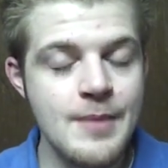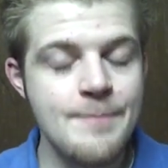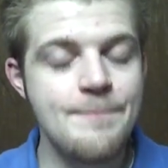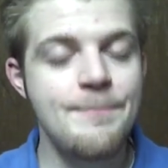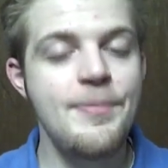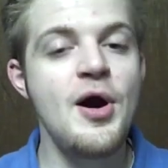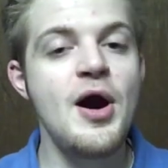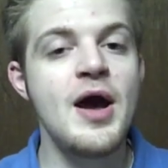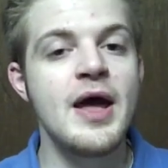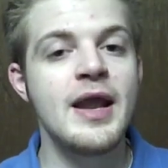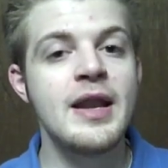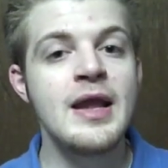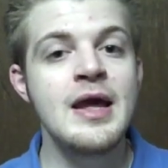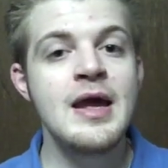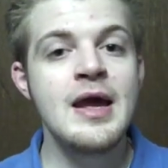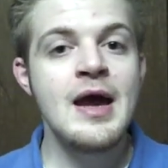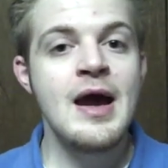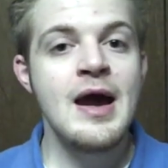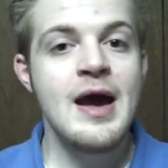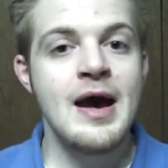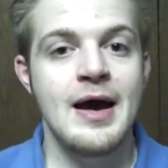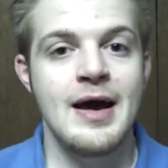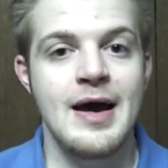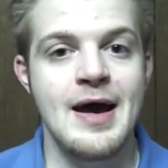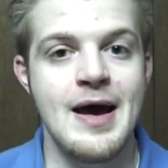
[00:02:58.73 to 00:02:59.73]
But
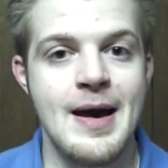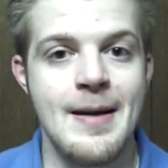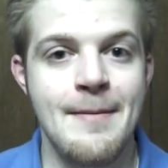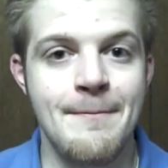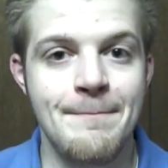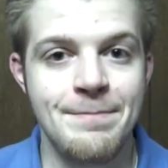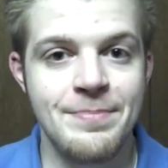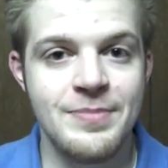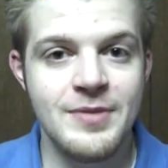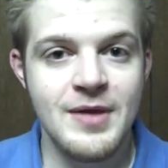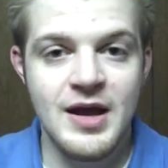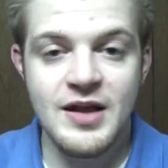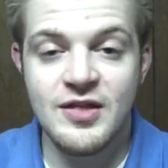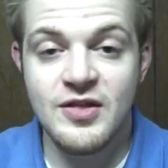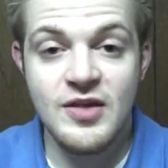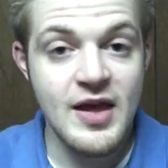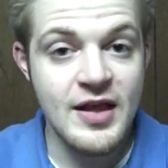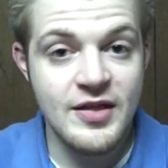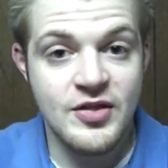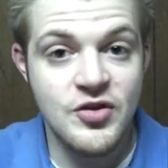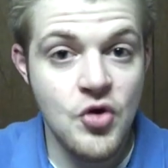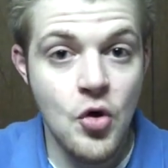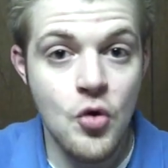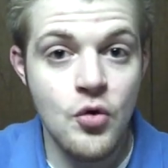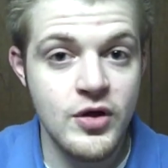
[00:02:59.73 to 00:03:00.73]
um, it's
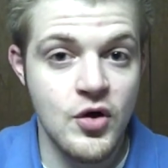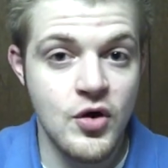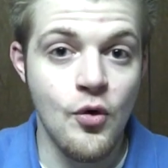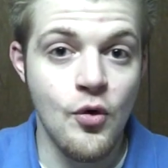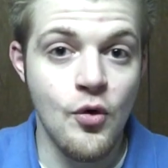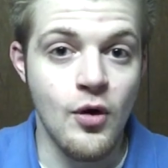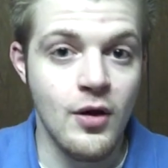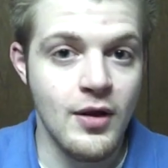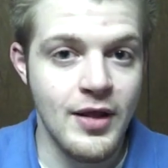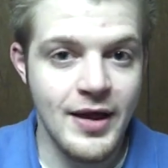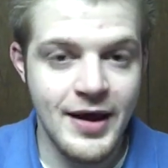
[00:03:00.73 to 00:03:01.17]
it's totally cool.